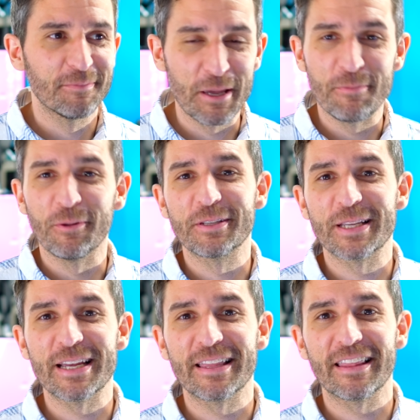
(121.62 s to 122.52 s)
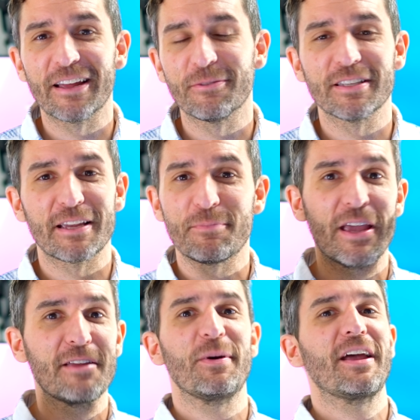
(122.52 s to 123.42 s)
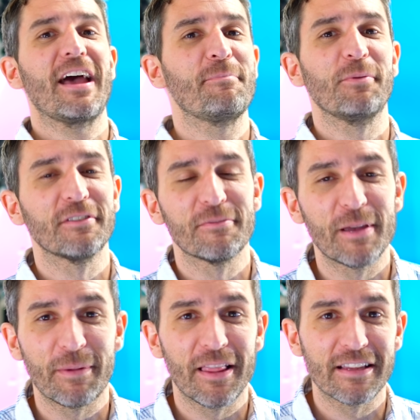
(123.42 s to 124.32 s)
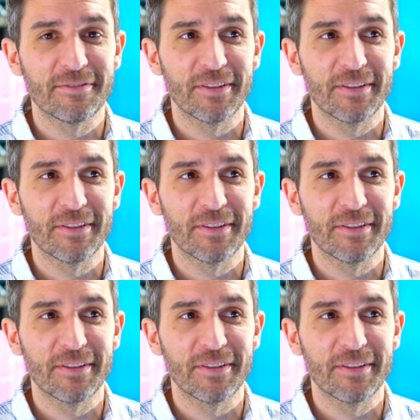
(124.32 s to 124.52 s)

people saying that I was like paid by Apple to make my last